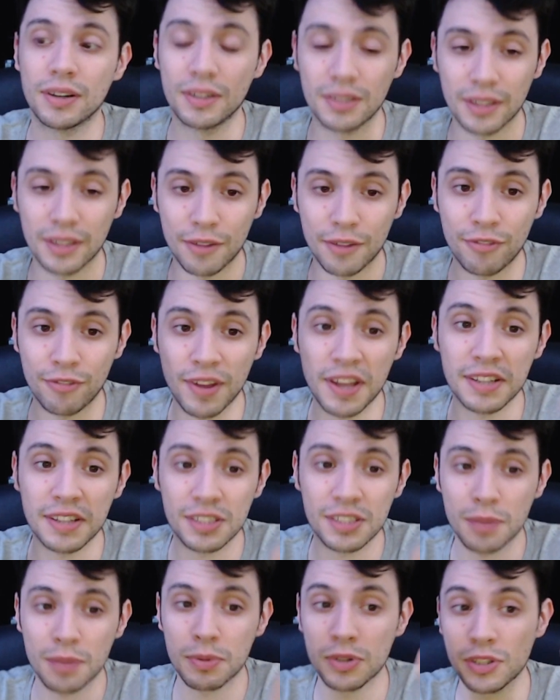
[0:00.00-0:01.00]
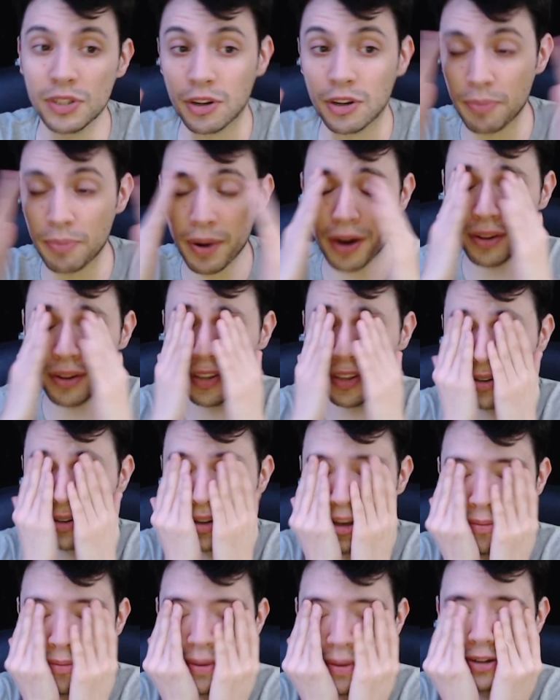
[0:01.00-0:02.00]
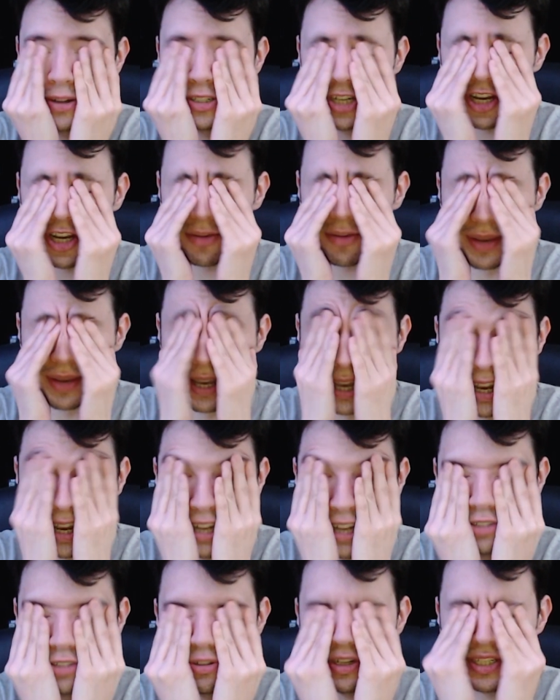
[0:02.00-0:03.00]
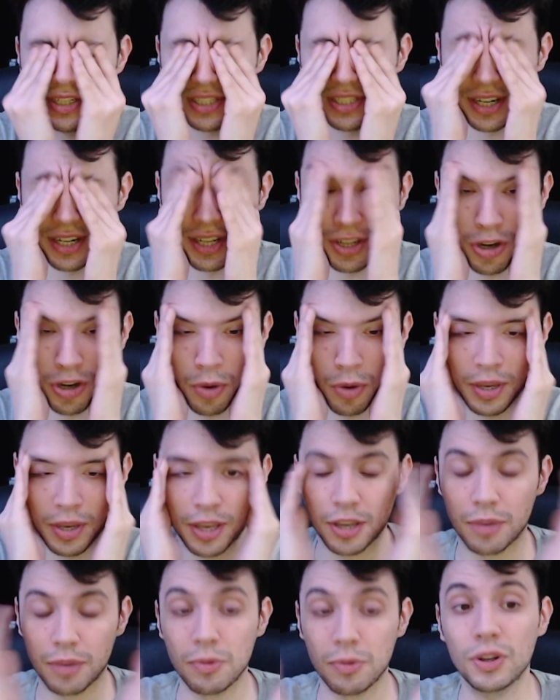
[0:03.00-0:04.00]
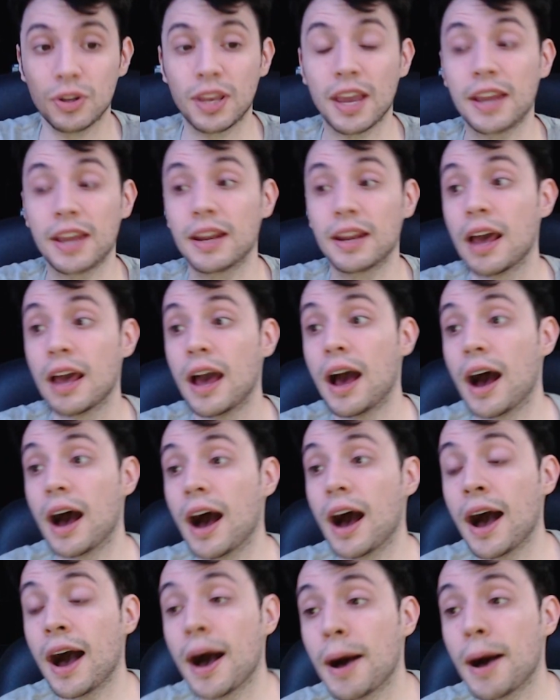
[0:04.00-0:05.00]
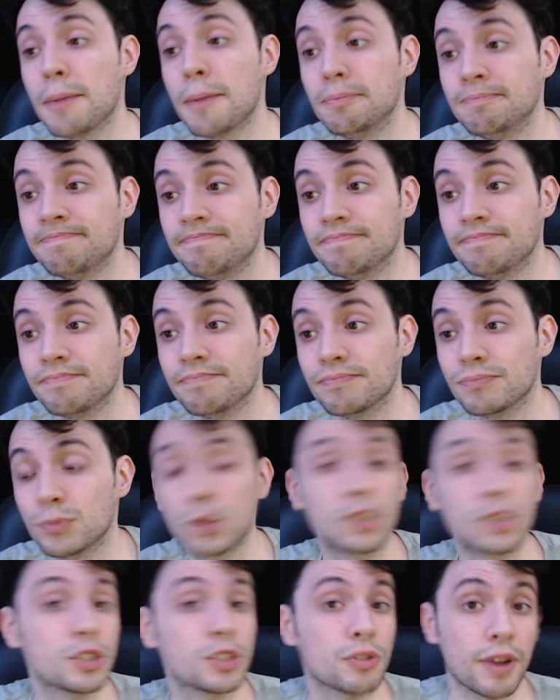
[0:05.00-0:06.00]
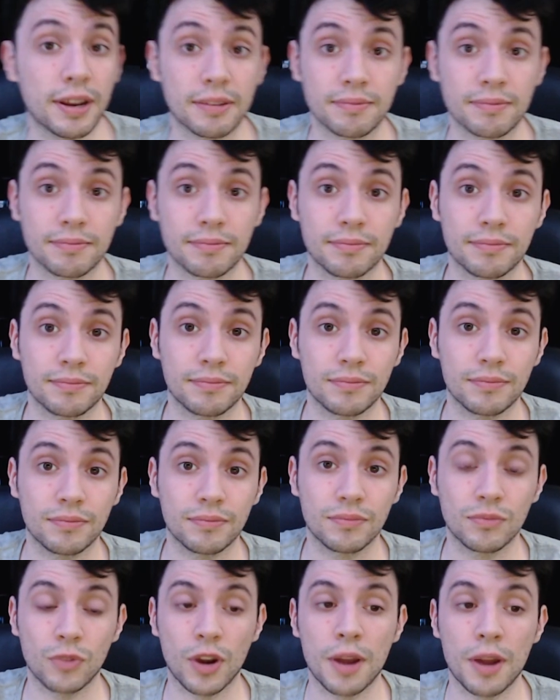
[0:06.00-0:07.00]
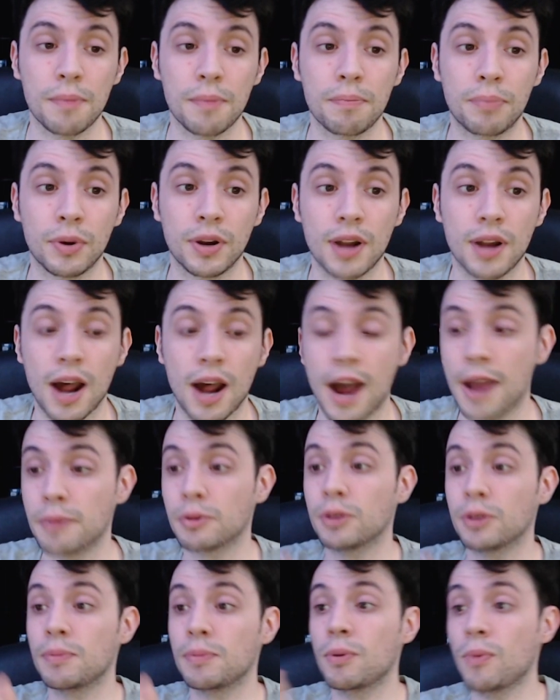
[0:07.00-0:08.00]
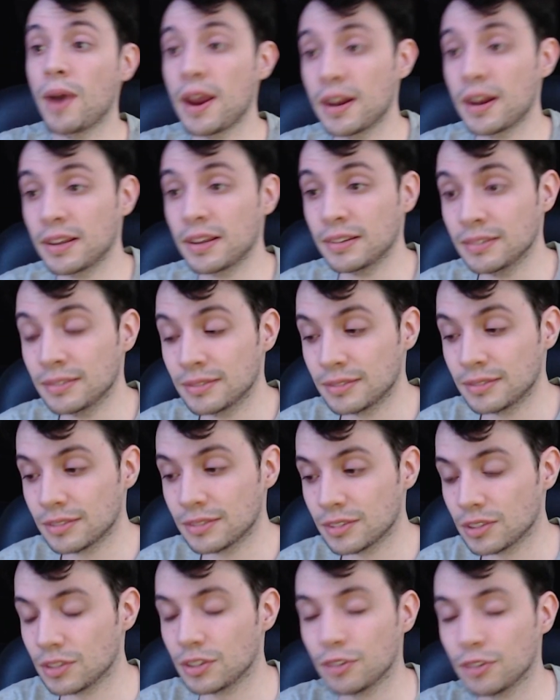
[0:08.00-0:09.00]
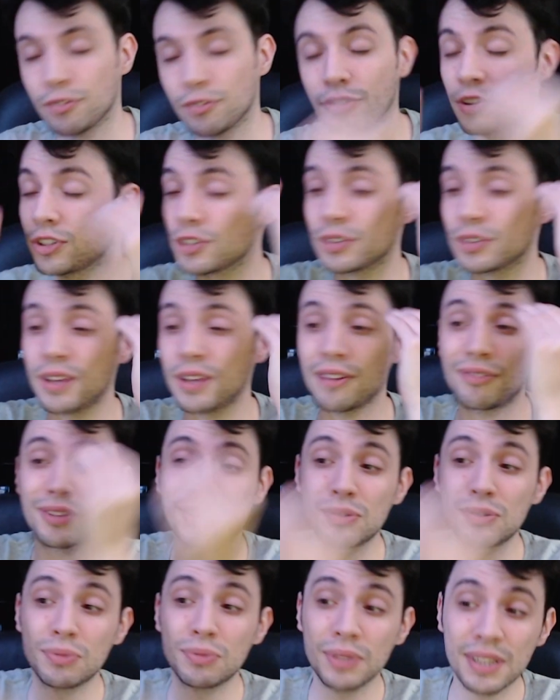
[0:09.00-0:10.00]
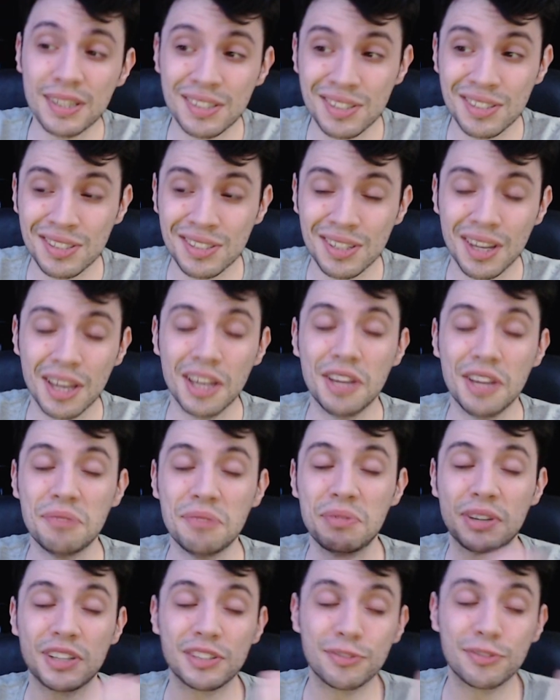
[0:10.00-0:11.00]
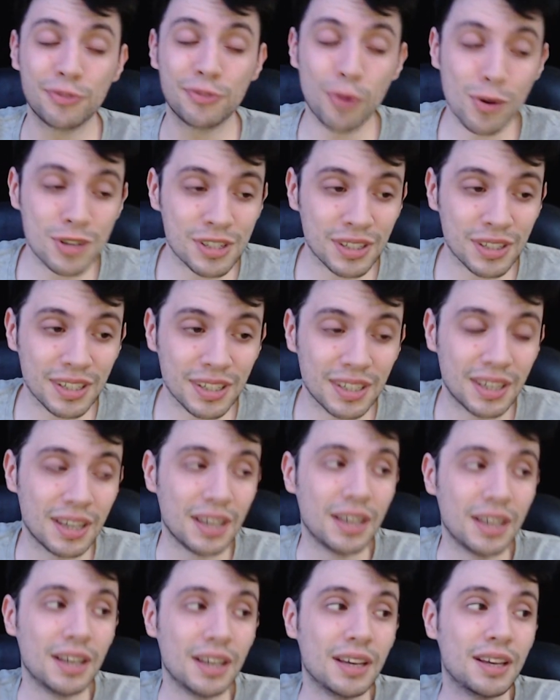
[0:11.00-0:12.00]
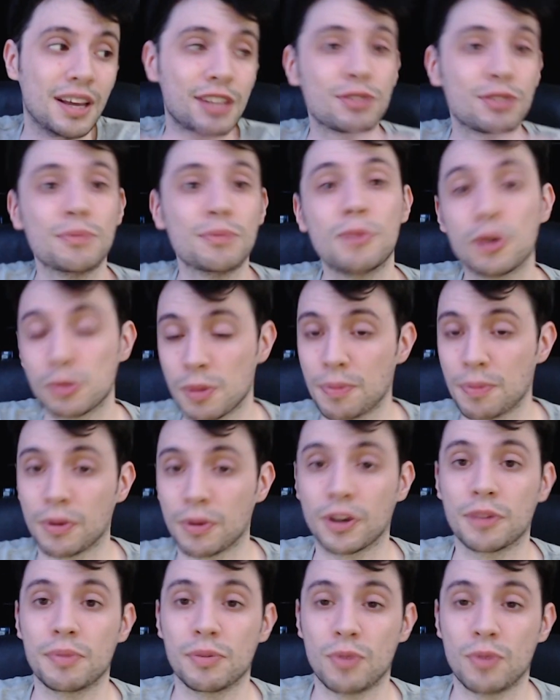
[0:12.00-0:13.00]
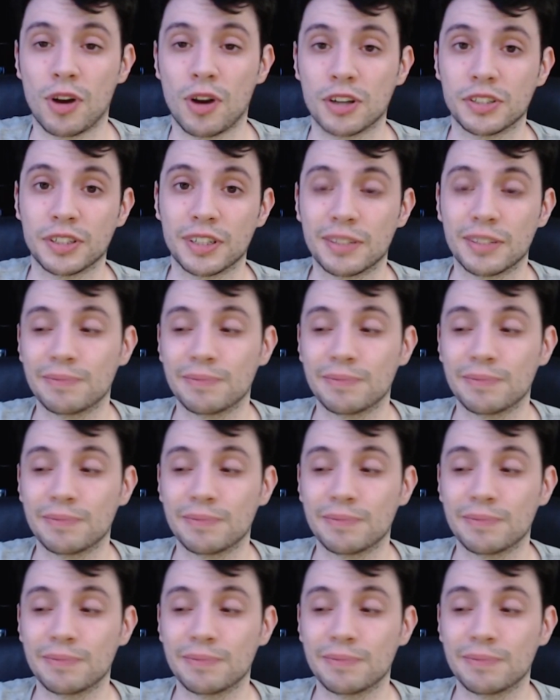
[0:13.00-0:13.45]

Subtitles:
that fan subbers are apparently doing a better job at translating Komi Can't Communicate, which is great, right? But I'm going to be waiting on the official Netflix release, because unfortunately, that's when most people are going to be watching it.